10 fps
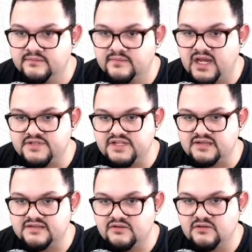
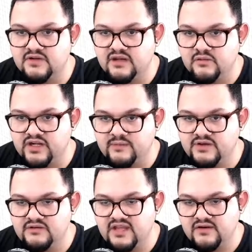object. So what I'm
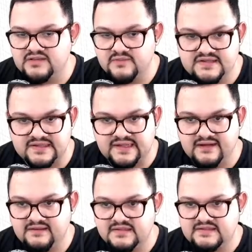going to do now is I'm going to
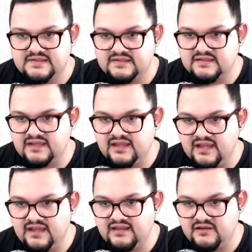select this
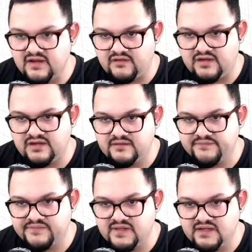inner area
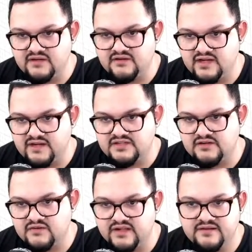here that I've
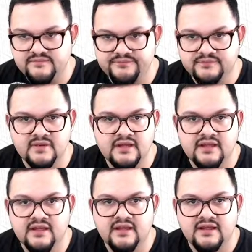generated.
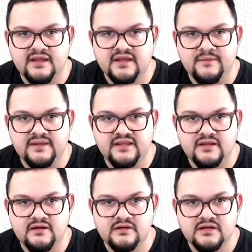And then
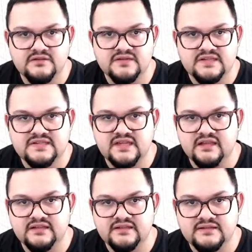I'm going to go to the
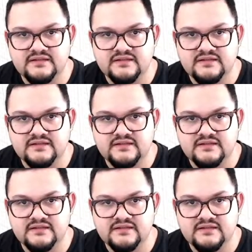solid